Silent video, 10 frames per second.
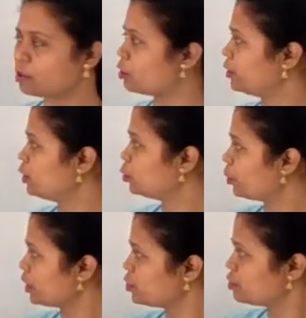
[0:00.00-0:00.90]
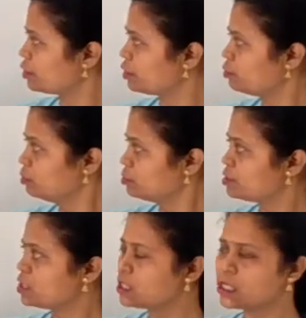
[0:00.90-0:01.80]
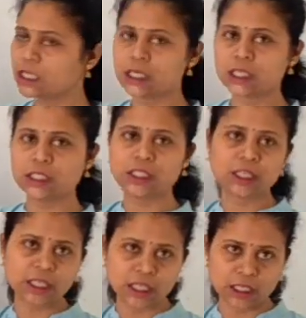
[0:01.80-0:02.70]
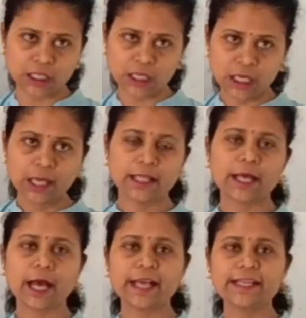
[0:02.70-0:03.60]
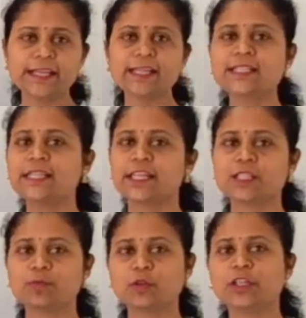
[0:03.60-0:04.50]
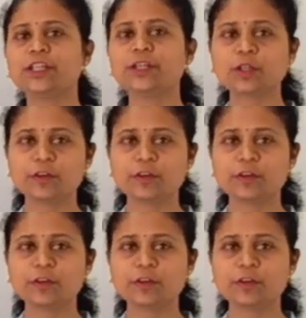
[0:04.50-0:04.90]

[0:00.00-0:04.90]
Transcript: or the equation whose degree is 3. The highest exponent